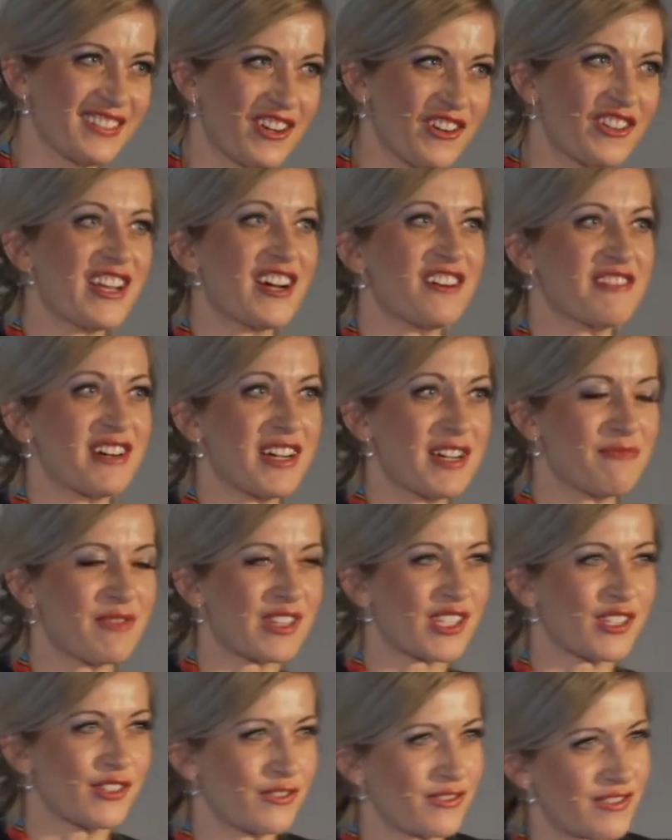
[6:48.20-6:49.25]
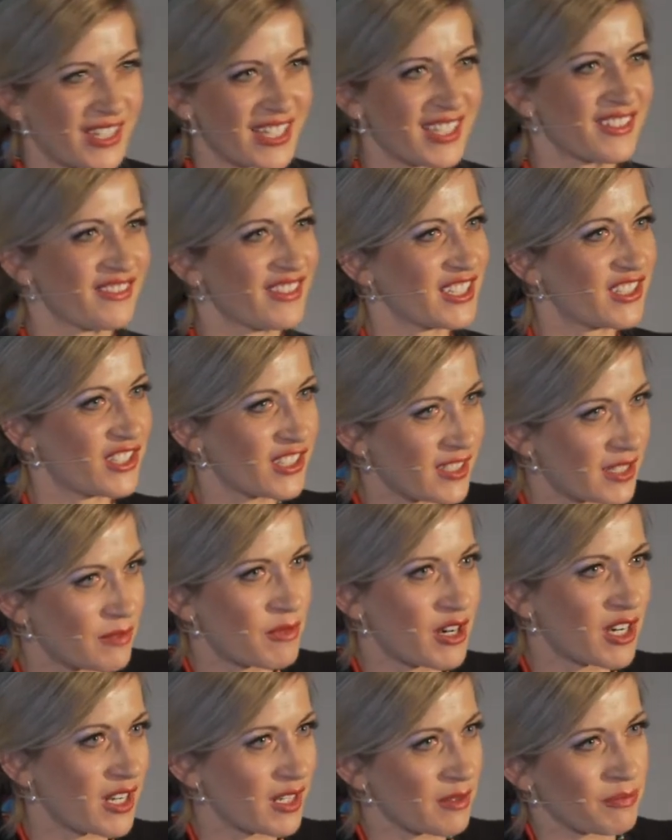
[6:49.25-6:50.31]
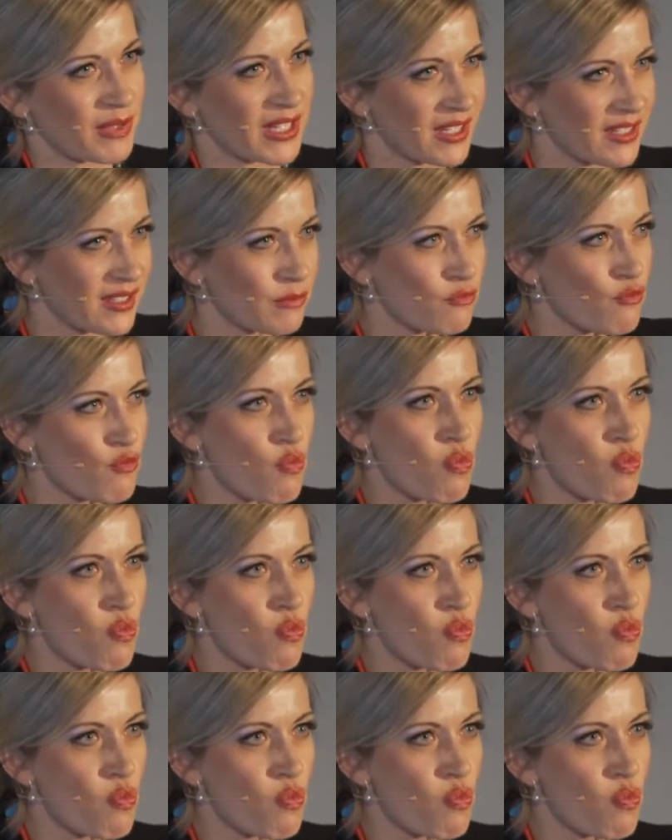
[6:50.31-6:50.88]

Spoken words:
on our Amazon, right? We are just a marketplace.